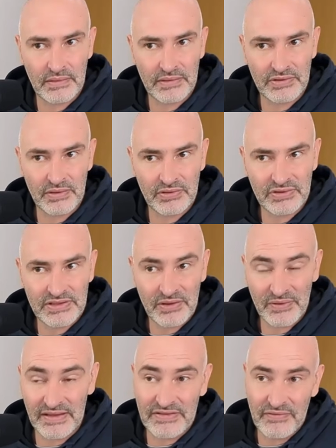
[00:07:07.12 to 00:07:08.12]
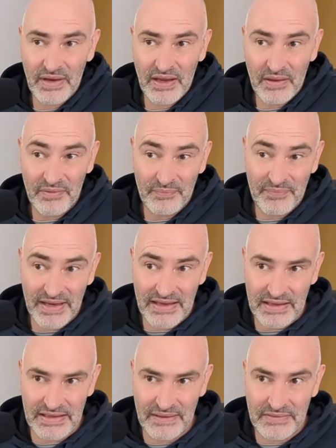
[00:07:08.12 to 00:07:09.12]
So you see, on this file, he
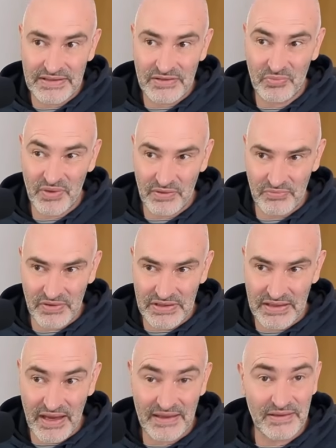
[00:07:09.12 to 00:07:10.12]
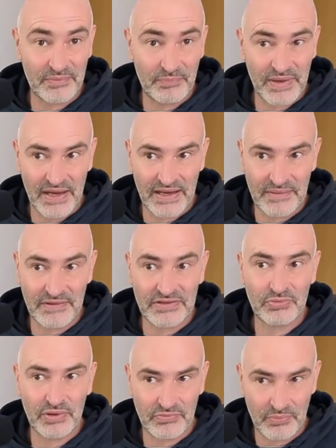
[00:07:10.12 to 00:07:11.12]
doesn't have the square for his knight, but I have the
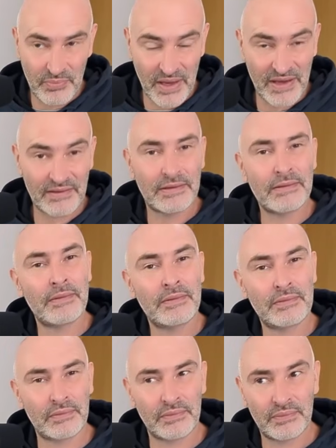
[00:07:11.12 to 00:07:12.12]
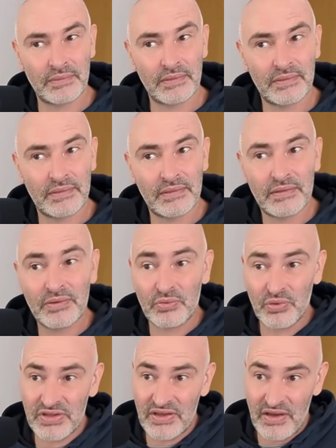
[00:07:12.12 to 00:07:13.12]
square for mine. The
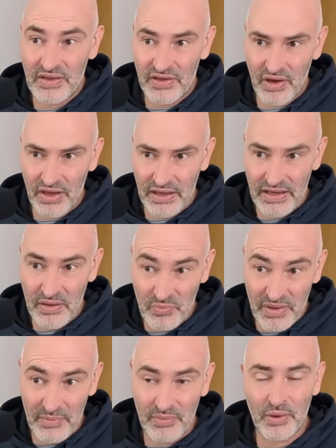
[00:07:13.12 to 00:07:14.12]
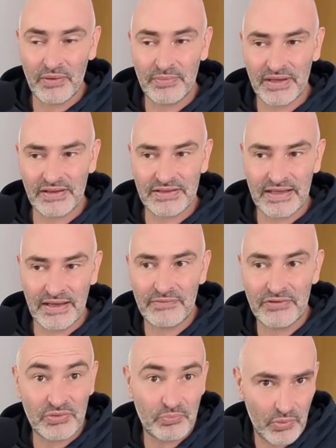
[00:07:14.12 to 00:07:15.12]
rooks are not targeting a weak pawn because the
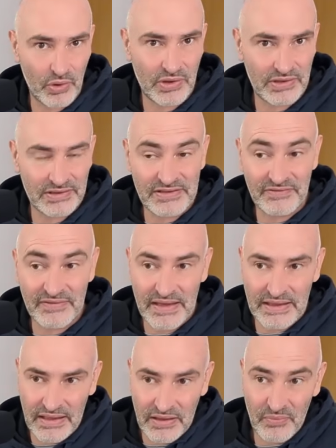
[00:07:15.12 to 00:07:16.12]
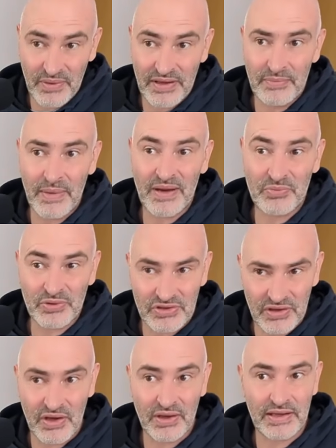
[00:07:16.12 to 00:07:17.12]
f2 pawn is defending, whereas my rooks
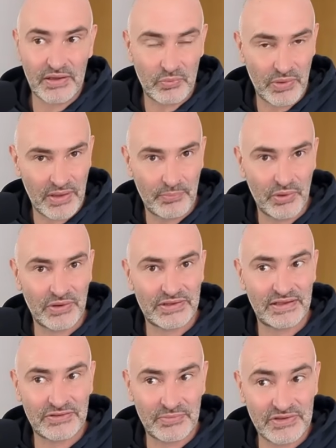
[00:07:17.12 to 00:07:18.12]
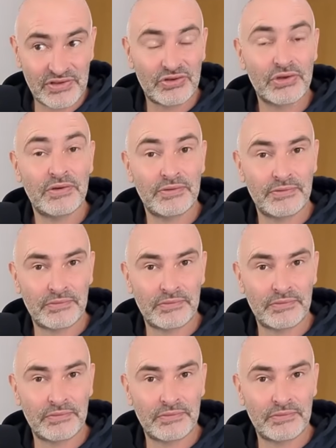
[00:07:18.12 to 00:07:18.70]
are targeting weak pawns in his position.